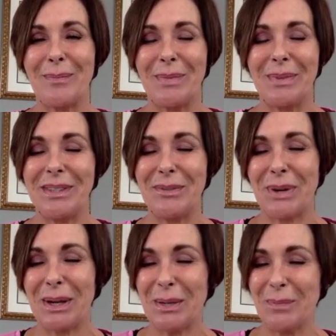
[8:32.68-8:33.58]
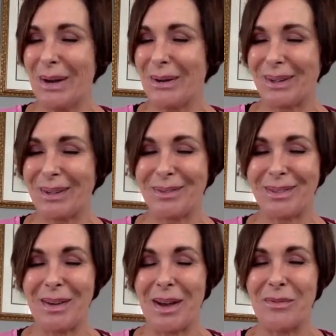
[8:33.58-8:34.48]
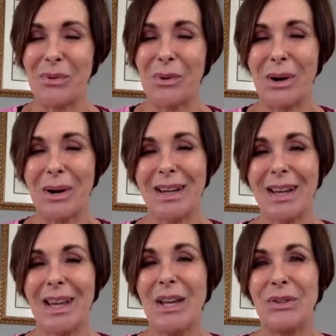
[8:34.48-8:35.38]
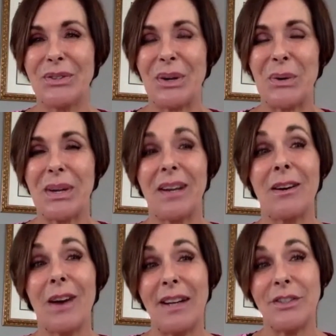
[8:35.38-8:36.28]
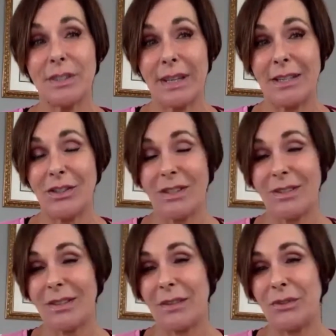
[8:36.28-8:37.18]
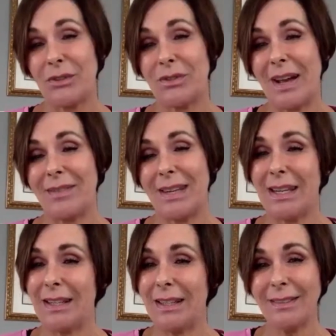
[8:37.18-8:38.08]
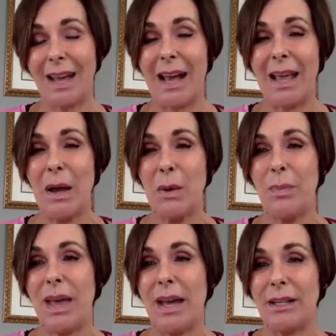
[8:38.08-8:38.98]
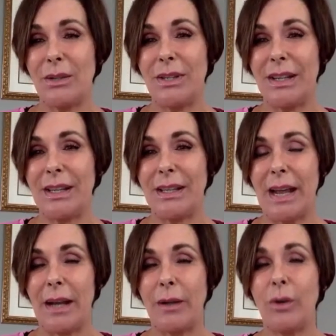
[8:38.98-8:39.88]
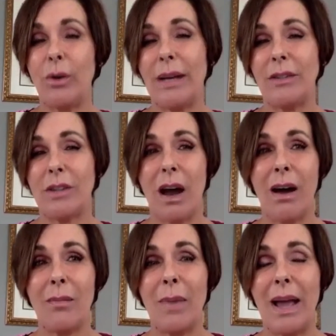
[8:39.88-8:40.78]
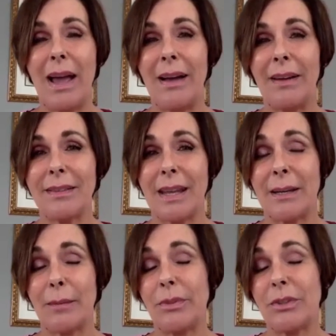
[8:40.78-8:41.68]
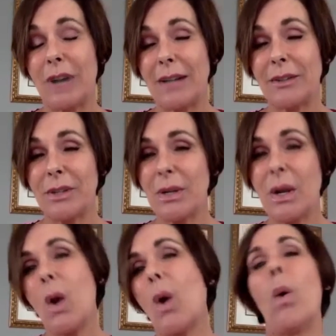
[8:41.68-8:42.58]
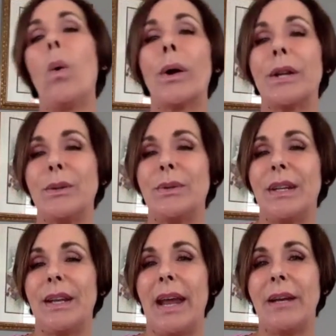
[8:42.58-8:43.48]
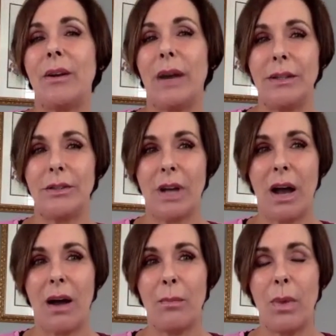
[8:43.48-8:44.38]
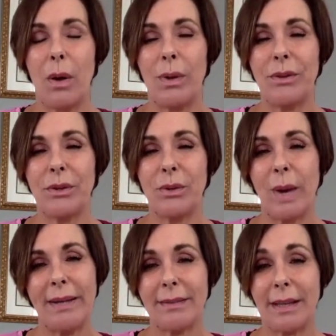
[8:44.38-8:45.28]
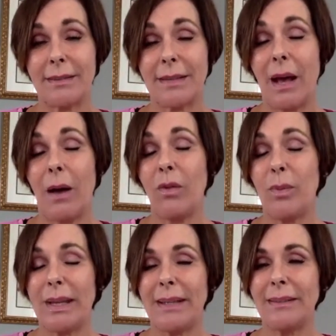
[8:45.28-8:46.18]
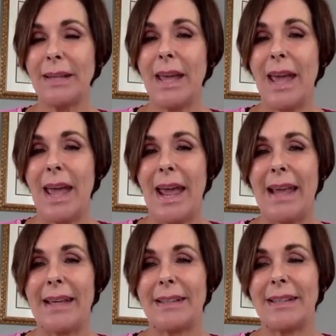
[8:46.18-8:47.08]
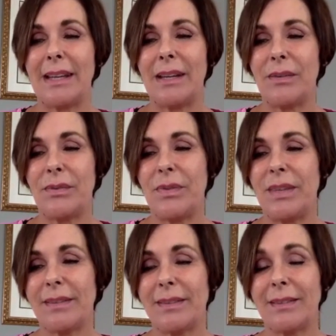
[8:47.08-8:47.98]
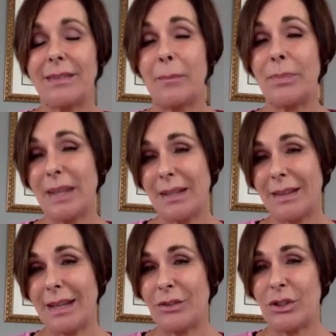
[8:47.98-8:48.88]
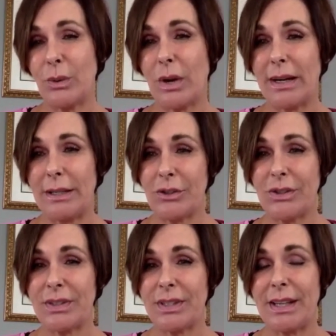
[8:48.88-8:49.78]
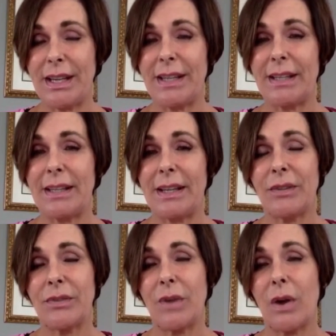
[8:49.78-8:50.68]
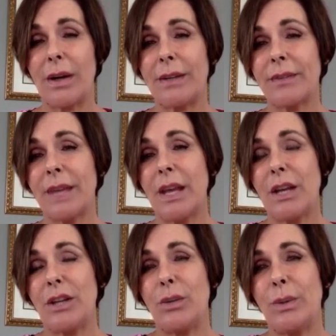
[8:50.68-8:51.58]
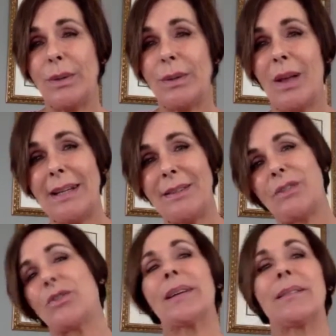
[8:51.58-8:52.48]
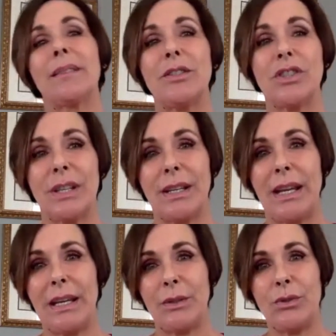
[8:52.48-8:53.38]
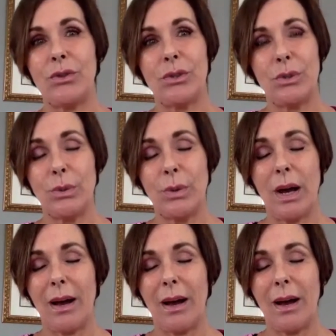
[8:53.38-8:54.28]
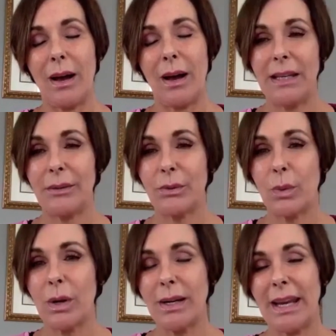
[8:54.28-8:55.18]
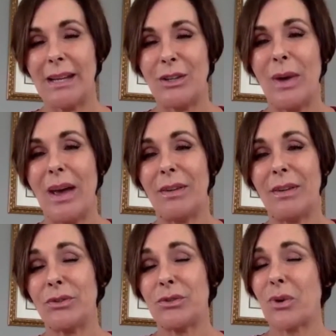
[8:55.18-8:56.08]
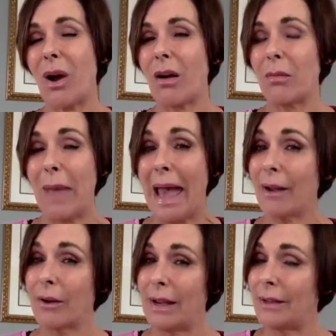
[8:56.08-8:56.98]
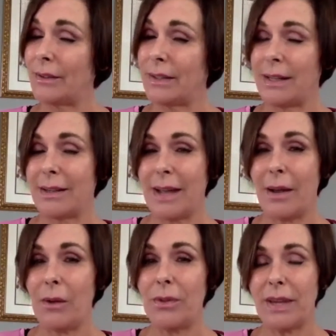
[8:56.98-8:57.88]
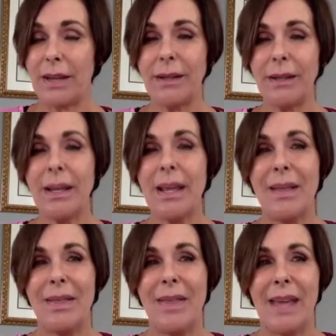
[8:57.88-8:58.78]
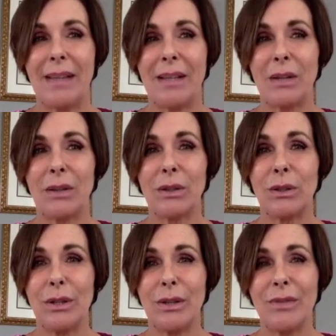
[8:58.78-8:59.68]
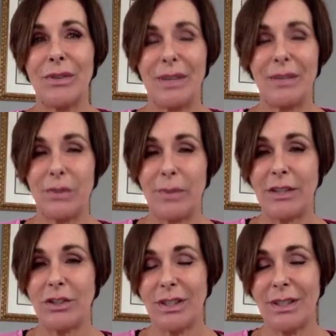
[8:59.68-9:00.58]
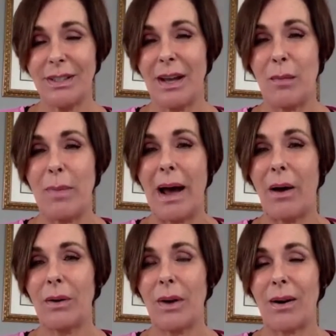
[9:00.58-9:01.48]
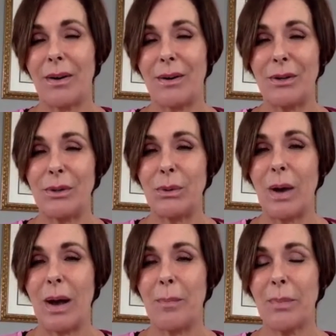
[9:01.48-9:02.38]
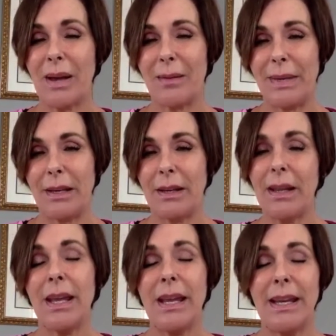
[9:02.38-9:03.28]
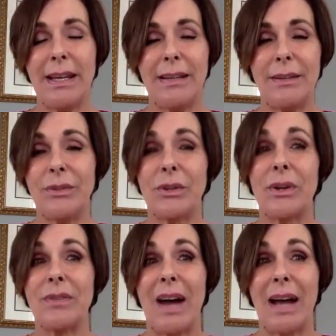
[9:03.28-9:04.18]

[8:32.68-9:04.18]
different components of work. So congratulations on surviving HEDIS. I hope that you did a great job as an abstractor, or you did a great job with your rates as a health plan. And if this is something that you are interested in, as far as you would like to transition into HEDIS work, and you have a strong background in healthcare, then look for information about our new upcoming HEDIS certified